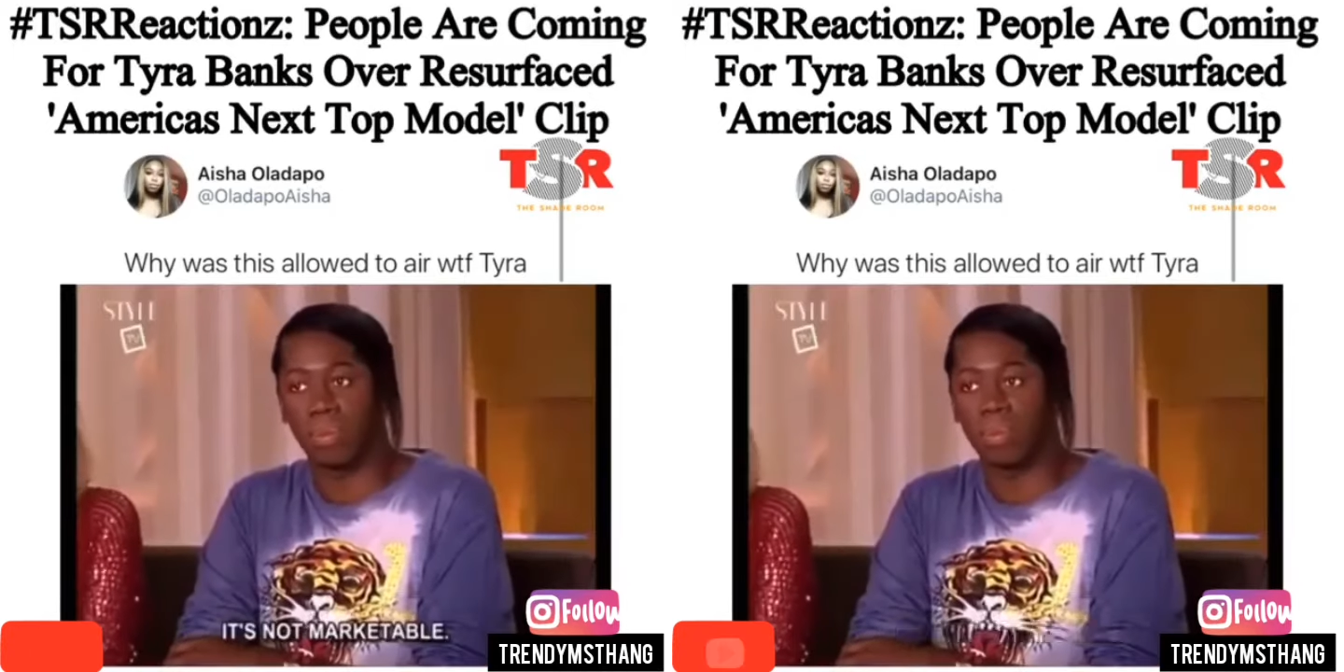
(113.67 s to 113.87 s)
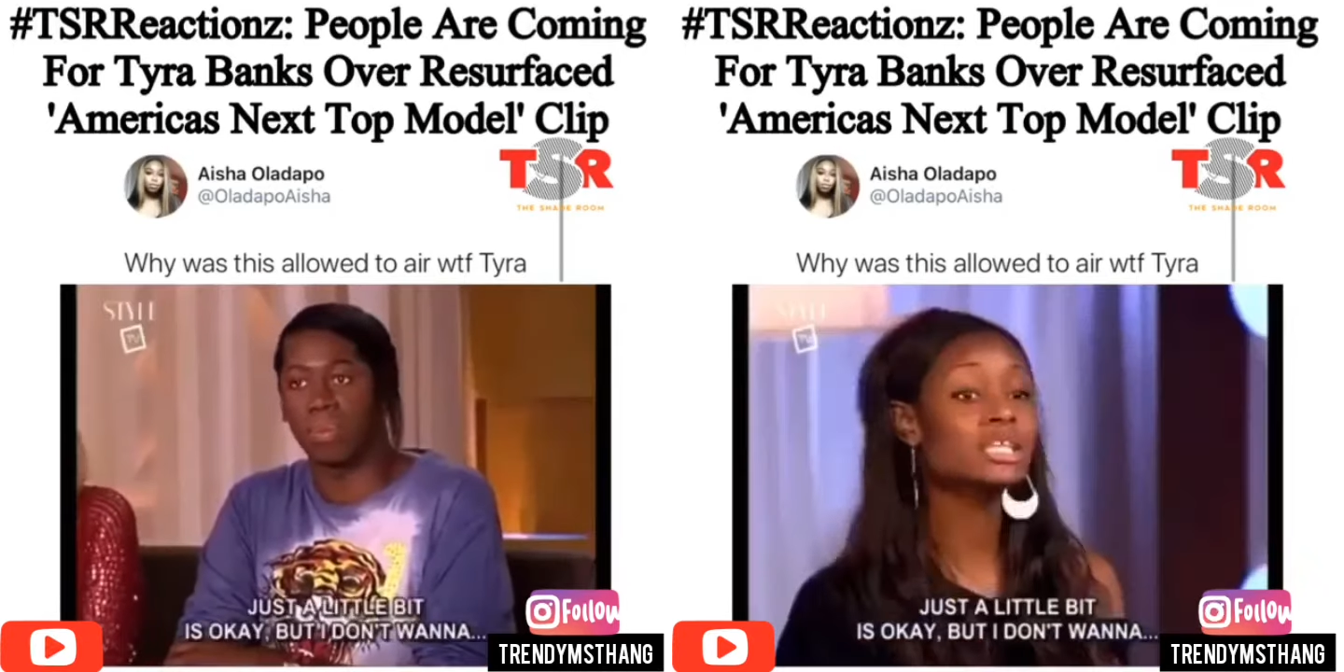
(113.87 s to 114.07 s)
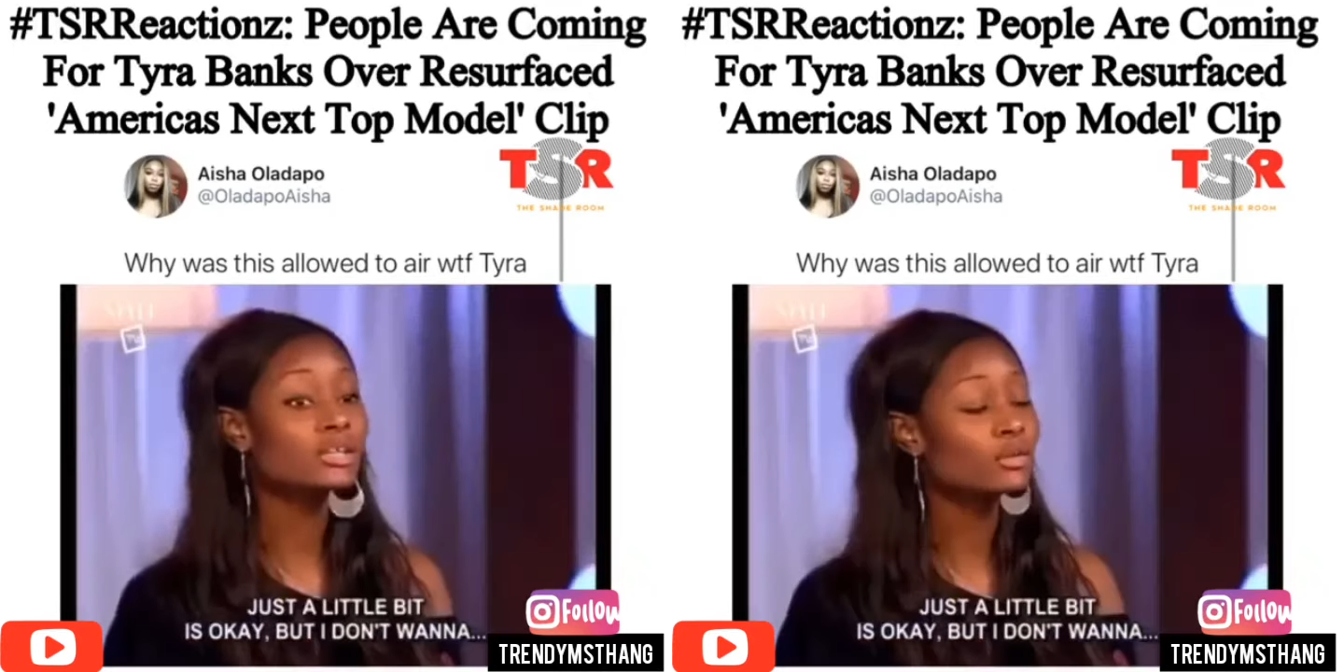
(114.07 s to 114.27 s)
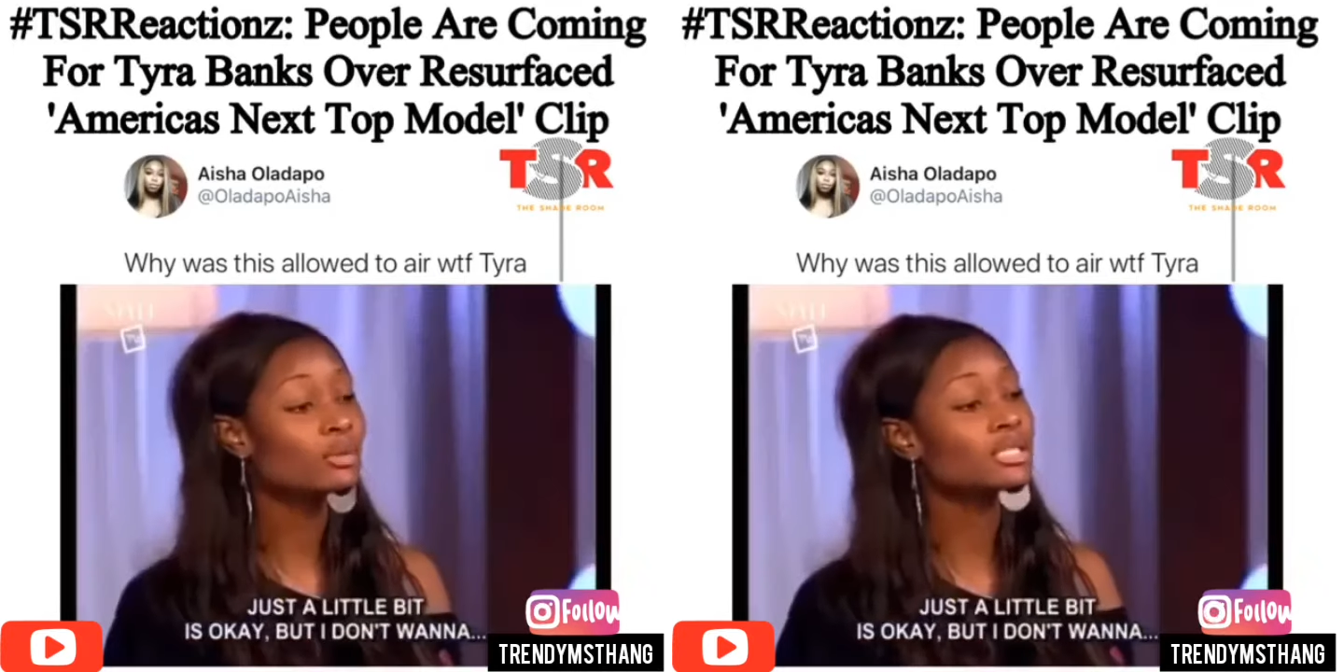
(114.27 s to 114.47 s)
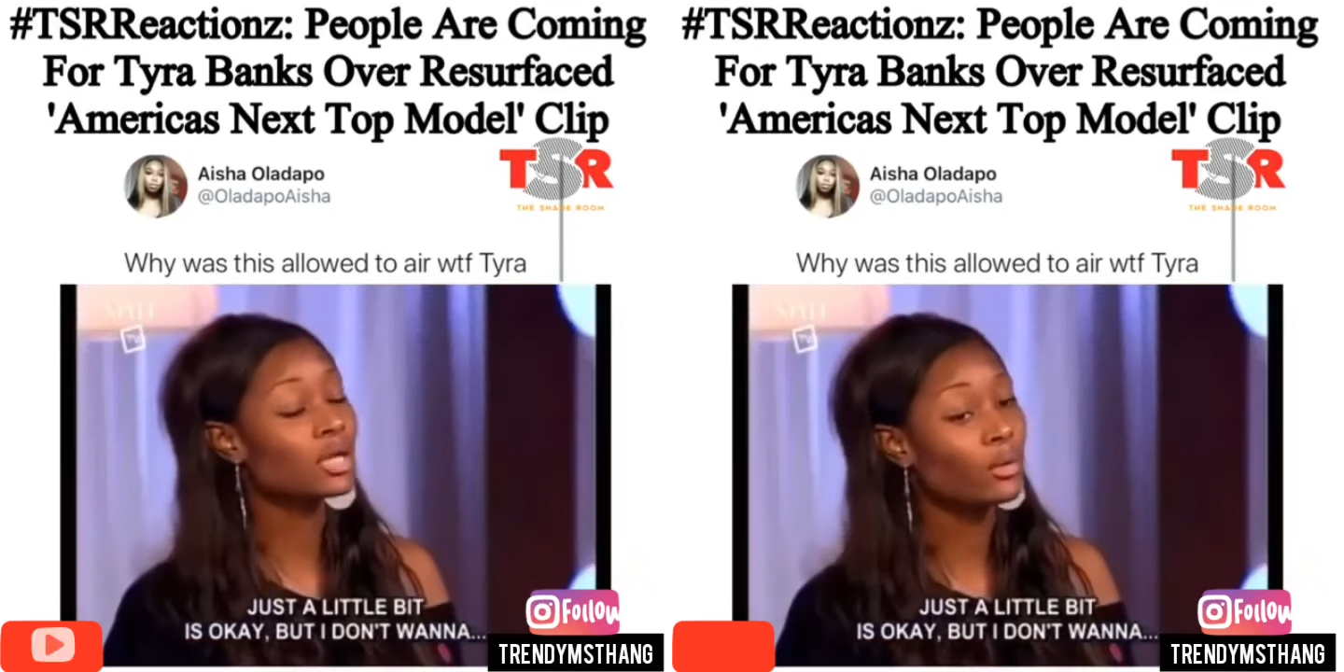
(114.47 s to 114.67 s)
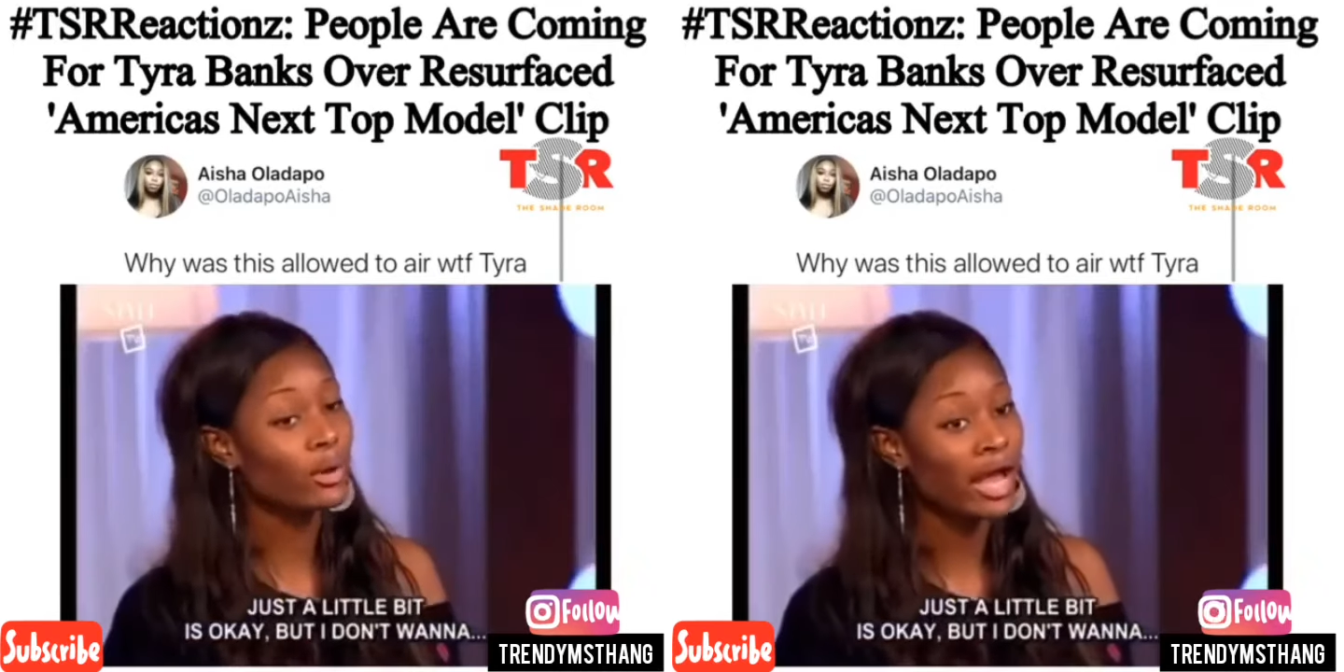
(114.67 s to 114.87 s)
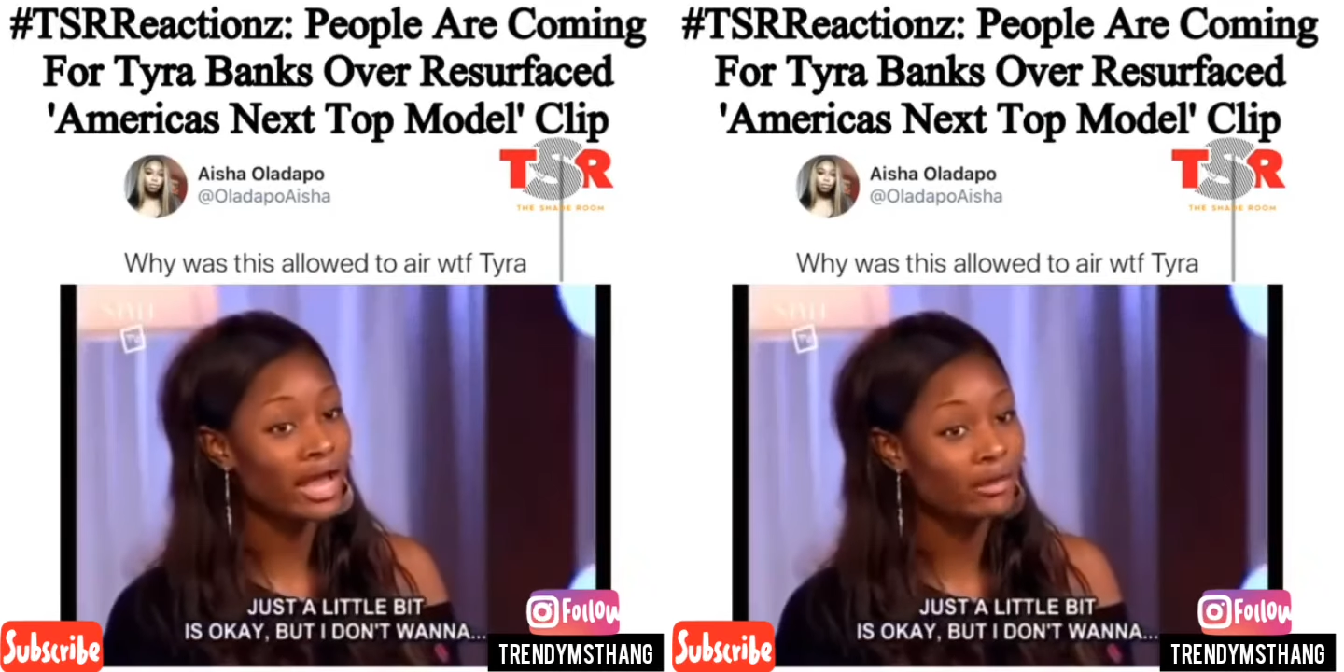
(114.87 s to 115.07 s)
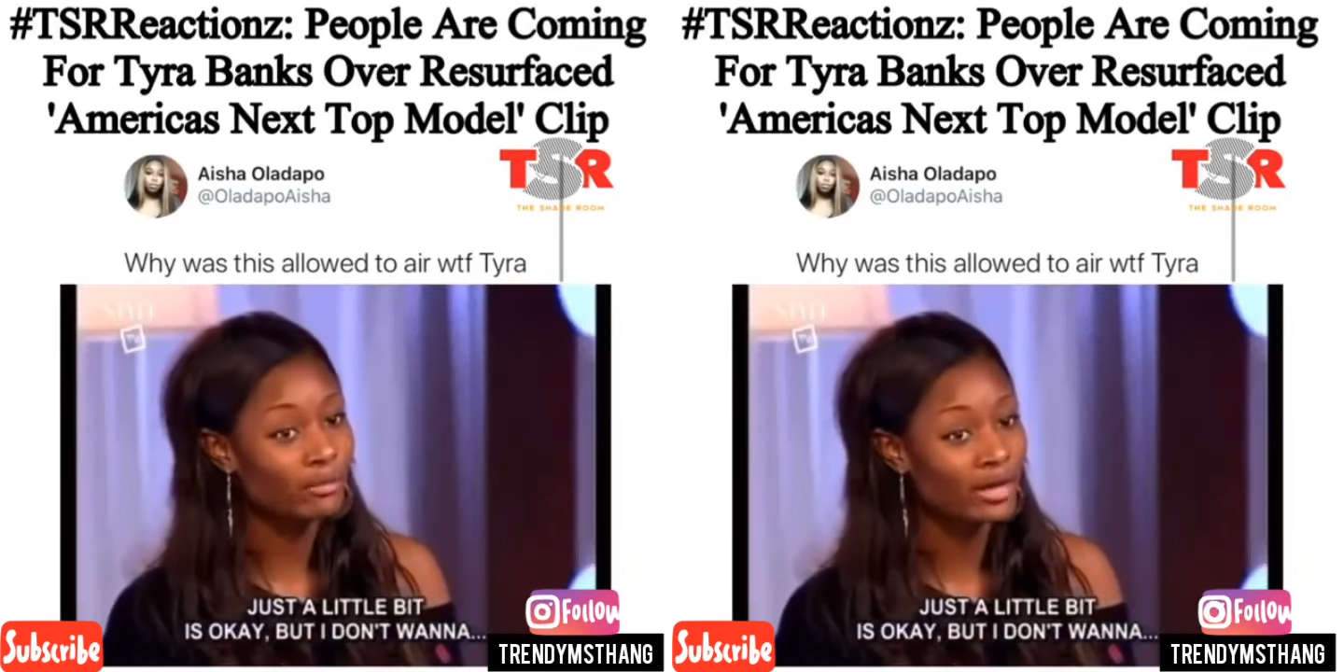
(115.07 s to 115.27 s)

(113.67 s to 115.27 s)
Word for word: Yeah, just a little bit is okay,